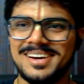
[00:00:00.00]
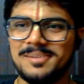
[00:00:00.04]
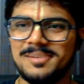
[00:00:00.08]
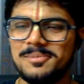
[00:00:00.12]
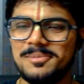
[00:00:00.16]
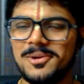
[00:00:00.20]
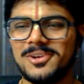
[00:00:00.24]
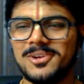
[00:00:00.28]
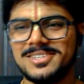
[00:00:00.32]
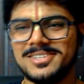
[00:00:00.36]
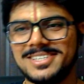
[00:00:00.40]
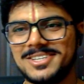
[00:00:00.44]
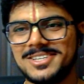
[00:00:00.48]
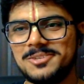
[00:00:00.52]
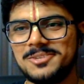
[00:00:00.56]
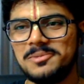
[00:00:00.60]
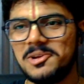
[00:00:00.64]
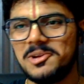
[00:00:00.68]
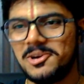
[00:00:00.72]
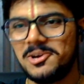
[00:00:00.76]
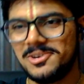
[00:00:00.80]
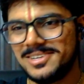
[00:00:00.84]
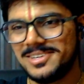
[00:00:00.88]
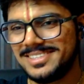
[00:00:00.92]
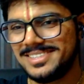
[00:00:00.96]
project, to be
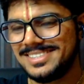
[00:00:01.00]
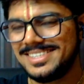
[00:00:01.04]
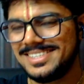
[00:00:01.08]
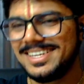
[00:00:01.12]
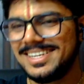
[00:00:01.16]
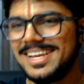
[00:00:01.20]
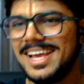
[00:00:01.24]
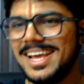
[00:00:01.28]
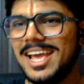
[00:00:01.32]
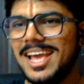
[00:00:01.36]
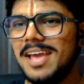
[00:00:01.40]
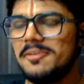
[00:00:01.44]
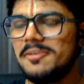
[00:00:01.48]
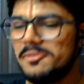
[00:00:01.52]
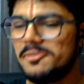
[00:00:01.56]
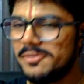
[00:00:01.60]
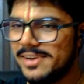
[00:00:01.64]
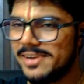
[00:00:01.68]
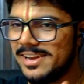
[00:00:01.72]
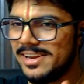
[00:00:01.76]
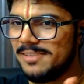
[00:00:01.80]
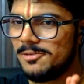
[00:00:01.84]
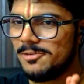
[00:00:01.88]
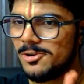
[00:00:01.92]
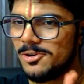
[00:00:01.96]
honest. If you
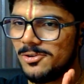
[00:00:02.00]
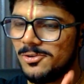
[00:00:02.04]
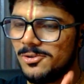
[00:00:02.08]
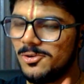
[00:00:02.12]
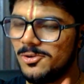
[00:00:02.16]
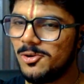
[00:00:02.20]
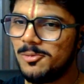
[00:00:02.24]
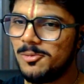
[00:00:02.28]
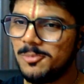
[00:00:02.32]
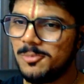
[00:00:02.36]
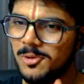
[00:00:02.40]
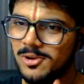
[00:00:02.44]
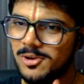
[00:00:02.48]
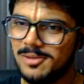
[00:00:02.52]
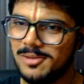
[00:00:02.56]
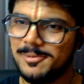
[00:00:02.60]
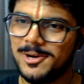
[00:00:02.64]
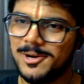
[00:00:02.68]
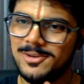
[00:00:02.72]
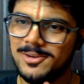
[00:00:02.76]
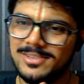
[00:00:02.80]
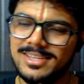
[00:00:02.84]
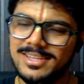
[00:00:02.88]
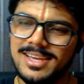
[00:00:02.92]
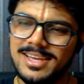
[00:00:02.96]
really want to know more
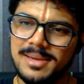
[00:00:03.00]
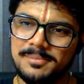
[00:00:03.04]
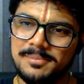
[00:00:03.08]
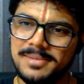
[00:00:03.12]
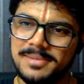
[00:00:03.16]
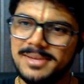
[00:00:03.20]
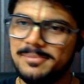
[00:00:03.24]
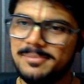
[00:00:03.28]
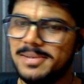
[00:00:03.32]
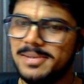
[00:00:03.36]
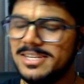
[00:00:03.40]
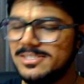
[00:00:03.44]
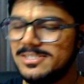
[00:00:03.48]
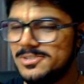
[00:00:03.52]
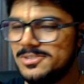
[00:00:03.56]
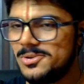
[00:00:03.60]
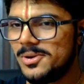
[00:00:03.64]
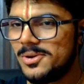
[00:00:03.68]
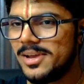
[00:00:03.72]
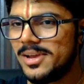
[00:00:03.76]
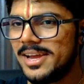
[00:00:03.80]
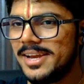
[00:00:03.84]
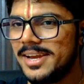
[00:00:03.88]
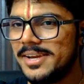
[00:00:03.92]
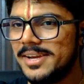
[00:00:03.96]
about the ambient mesh, you
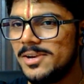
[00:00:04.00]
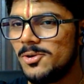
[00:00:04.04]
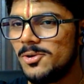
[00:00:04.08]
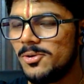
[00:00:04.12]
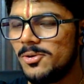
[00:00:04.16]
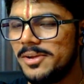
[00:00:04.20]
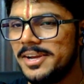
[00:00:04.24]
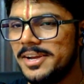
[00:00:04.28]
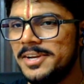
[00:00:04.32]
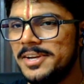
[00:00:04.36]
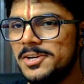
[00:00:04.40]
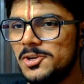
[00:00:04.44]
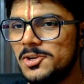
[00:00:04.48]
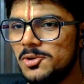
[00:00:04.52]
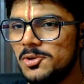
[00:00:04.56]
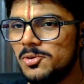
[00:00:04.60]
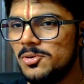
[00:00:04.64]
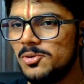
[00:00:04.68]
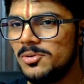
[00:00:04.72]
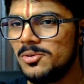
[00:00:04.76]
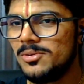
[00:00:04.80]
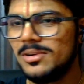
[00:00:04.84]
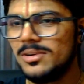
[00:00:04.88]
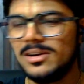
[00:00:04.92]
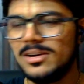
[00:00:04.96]
can look
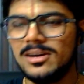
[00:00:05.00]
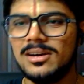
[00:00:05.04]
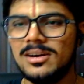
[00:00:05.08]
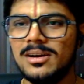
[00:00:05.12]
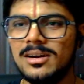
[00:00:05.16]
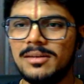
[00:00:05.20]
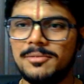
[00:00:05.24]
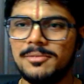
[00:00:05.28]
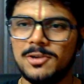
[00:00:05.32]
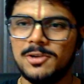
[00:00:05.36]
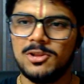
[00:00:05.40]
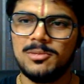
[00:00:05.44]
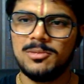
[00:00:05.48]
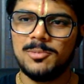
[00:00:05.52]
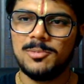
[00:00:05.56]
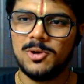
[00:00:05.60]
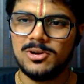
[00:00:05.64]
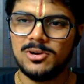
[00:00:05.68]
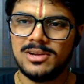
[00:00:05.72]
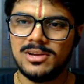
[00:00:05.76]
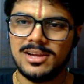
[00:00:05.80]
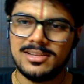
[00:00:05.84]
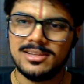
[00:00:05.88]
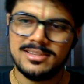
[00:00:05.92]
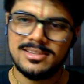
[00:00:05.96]
into one of the
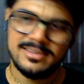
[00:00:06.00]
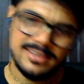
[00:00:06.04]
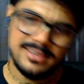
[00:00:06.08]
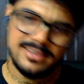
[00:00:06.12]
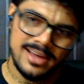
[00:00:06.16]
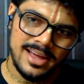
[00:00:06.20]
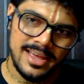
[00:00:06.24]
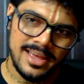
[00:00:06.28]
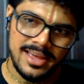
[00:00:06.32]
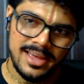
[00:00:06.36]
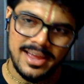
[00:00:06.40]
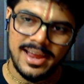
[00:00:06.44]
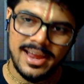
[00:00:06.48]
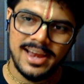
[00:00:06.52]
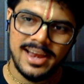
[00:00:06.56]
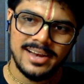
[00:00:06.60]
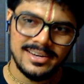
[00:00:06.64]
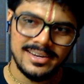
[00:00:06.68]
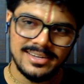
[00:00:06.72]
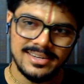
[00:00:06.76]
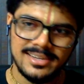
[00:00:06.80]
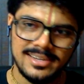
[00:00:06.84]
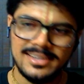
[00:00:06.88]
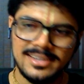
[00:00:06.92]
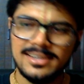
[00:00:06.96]
podcasts that I
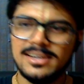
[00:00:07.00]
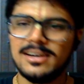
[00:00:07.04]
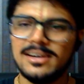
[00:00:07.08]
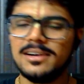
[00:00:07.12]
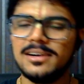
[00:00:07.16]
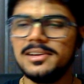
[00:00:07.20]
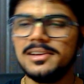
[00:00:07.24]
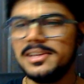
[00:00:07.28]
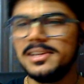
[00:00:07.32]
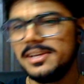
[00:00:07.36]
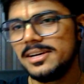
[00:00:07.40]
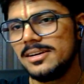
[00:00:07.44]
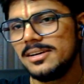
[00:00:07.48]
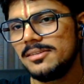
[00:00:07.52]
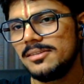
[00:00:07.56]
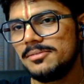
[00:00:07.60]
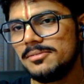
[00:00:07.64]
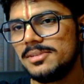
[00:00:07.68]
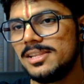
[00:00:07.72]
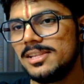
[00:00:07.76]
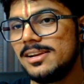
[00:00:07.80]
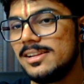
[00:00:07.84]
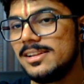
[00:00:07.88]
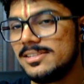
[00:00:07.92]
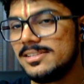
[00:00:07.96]
held earlier
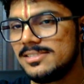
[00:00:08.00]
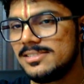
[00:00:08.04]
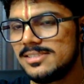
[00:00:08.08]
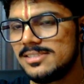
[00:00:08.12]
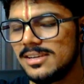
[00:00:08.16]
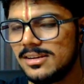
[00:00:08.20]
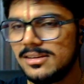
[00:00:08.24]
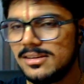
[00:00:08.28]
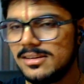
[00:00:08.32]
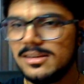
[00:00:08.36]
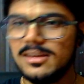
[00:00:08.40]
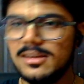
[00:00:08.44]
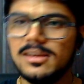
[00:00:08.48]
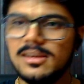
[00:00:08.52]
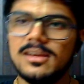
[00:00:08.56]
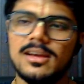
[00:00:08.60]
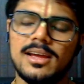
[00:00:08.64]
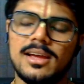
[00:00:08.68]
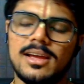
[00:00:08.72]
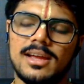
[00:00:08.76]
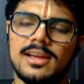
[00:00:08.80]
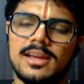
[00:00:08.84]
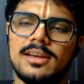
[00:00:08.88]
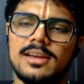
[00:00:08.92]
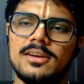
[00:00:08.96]
with Lin Sang,
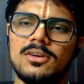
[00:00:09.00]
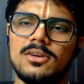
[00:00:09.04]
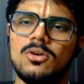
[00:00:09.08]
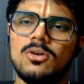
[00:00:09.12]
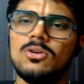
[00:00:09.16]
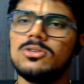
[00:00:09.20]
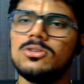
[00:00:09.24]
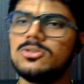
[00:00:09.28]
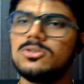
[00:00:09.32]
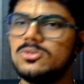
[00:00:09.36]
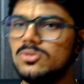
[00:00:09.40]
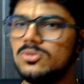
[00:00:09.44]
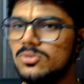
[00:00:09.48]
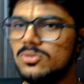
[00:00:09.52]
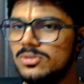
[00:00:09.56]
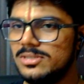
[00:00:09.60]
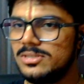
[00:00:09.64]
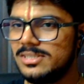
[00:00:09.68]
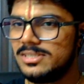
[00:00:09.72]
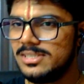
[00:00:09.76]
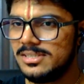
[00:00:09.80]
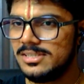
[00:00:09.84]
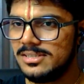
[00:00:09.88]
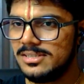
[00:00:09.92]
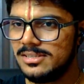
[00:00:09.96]
and also
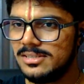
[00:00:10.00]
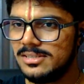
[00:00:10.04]
she